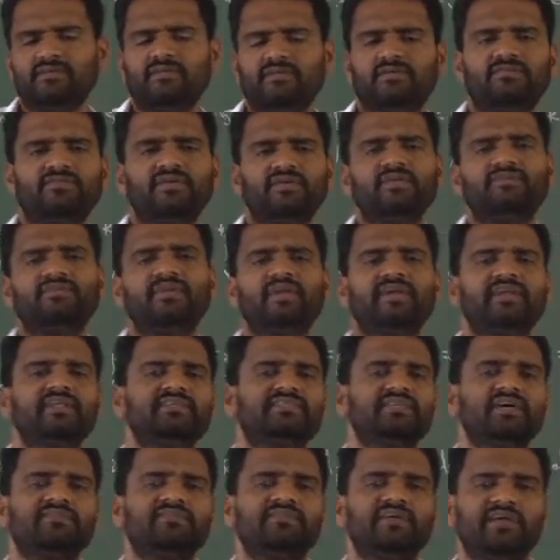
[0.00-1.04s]
whenever it is
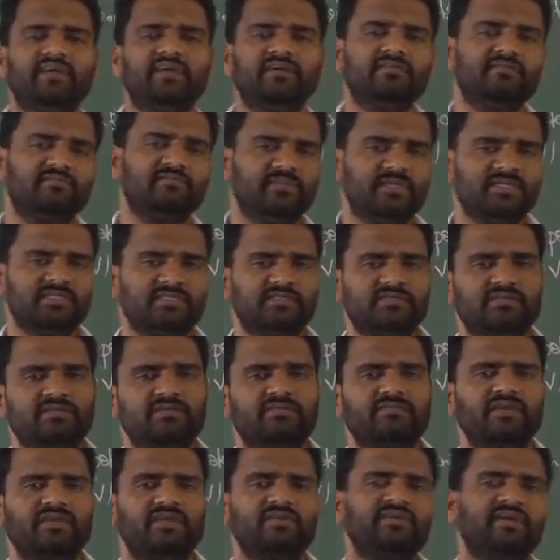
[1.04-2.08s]
having means
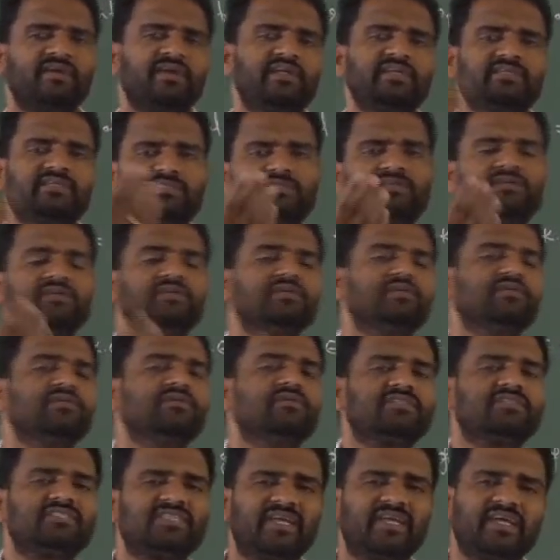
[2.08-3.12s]
whenever it is
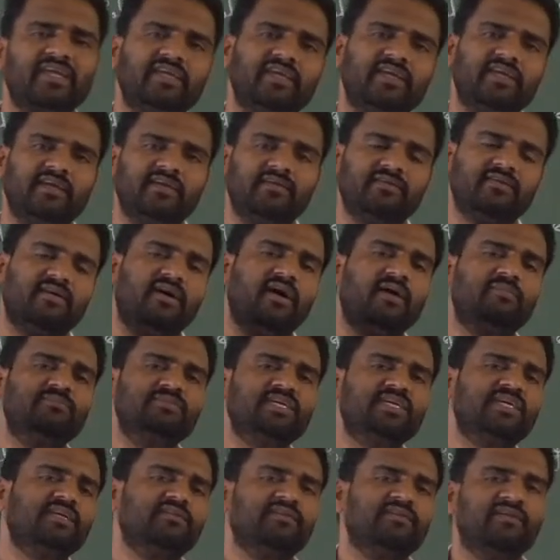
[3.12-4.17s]
striking
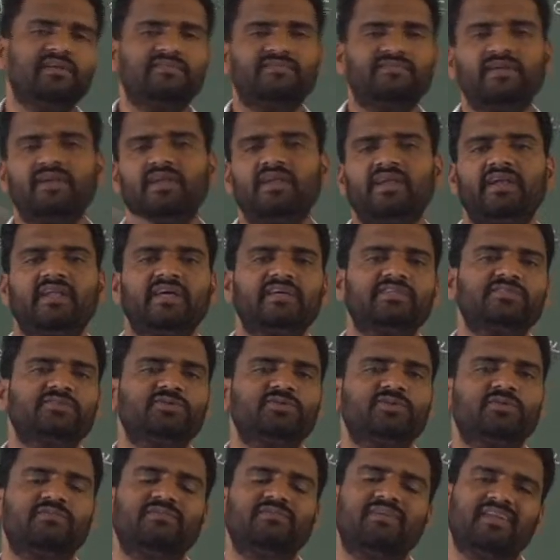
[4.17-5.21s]
object, definitely it has
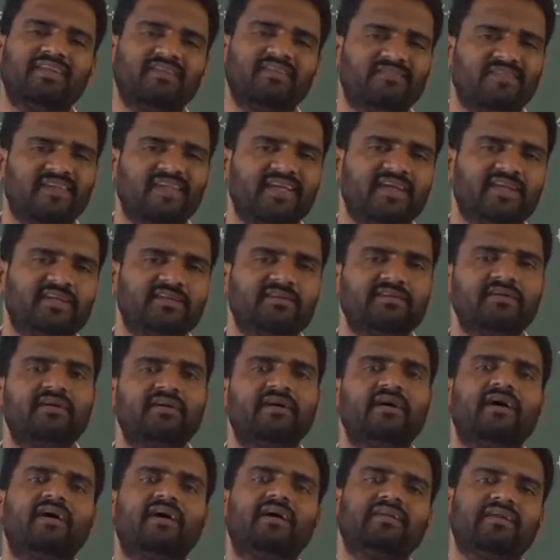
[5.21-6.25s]
to reflect
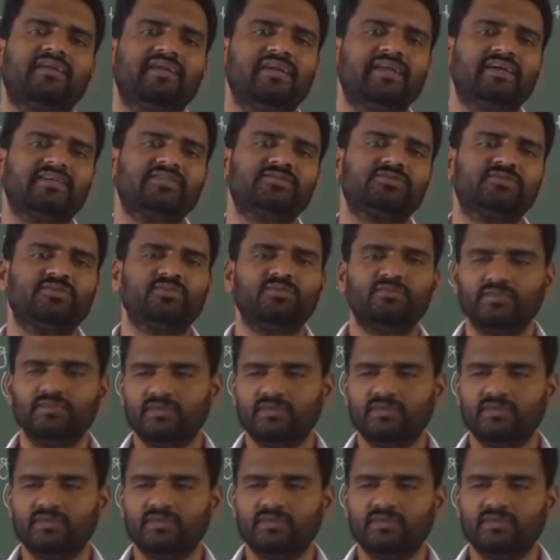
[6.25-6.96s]
or it has to,